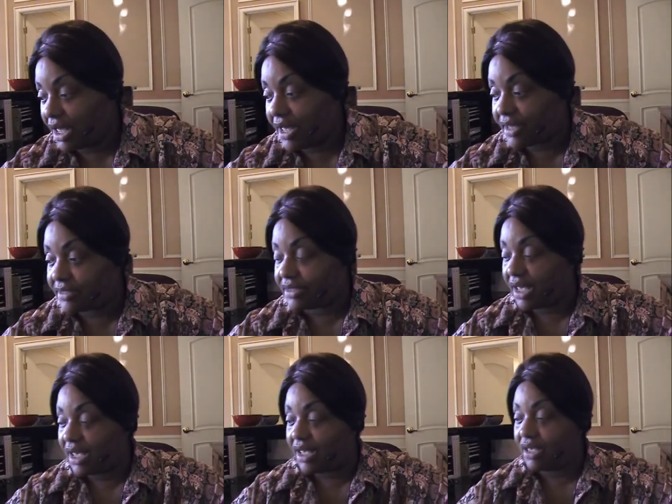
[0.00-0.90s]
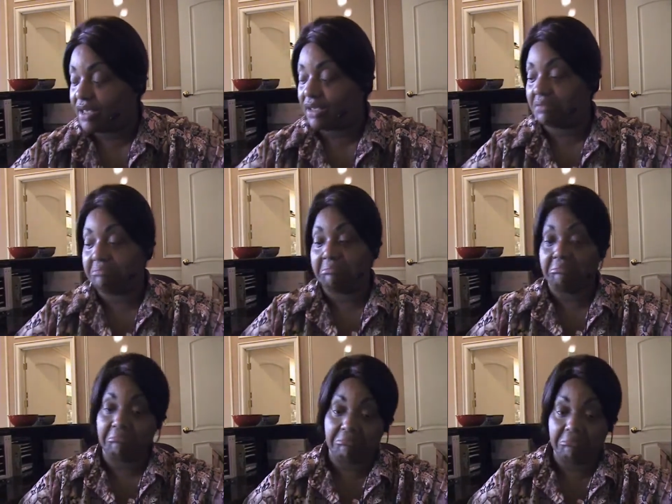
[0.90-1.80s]
as a
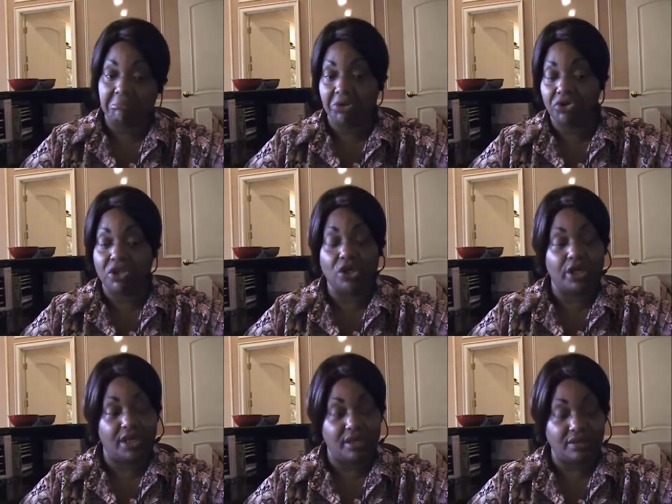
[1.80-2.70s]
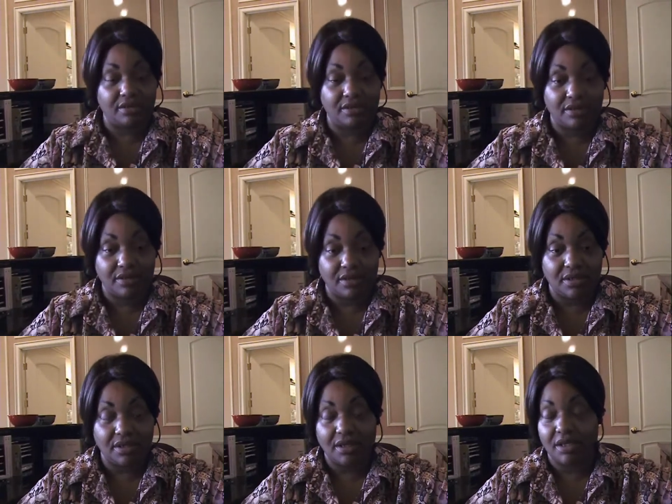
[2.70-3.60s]
good looking,
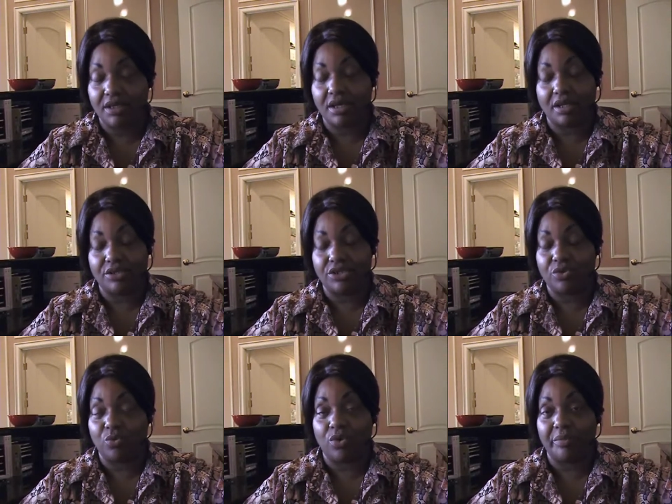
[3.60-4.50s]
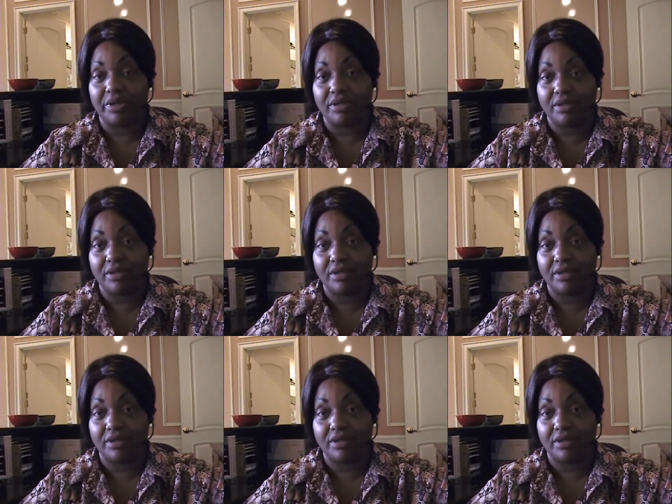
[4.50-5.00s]
intelligent woman